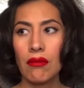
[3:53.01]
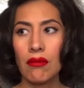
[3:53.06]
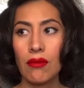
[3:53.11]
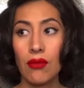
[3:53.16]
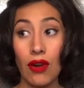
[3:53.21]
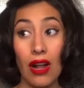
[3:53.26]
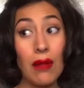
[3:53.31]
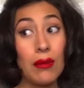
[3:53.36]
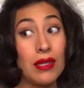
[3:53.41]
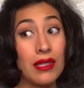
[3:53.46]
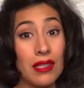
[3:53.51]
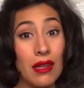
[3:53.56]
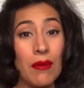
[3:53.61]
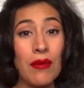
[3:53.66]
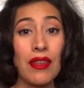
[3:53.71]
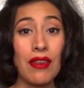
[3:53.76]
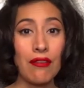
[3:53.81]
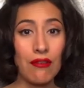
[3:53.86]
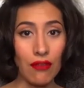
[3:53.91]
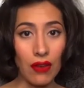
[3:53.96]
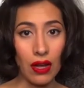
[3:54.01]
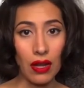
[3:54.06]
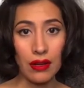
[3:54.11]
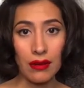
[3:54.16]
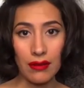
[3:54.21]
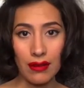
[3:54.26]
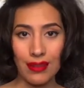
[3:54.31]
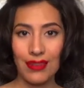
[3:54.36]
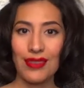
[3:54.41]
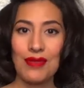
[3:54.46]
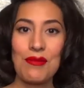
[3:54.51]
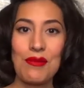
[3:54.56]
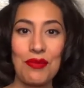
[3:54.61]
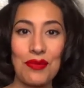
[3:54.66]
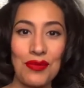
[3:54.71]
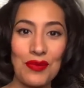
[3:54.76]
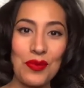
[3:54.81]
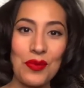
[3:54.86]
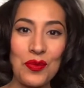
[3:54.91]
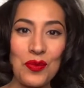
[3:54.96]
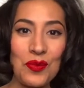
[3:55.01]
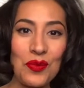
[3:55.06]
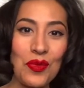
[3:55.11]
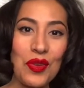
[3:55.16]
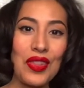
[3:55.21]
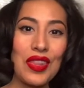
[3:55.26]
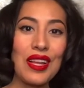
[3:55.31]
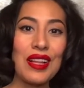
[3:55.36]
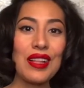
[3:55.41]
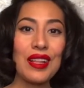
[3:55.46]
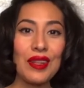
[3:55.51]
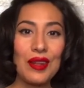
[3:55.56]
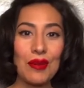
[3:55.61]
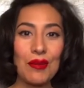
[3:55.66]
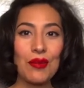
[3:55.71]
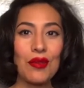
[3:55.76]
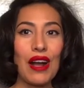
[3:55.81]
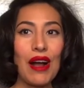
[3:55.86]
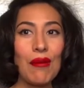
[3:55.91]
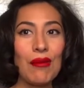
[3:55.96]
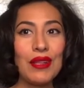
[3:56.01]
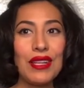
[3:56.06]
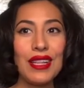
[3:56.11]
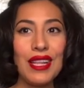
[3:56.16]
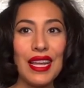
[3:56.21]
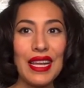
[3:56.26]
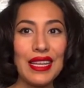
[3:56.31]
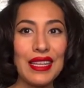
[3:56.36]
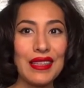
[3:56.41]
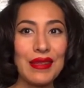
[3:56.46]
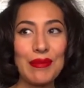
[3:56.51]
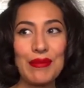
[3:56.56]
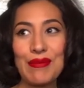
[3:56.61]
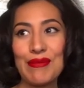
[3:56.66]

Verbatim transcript: probably something fun with the glitter, probably like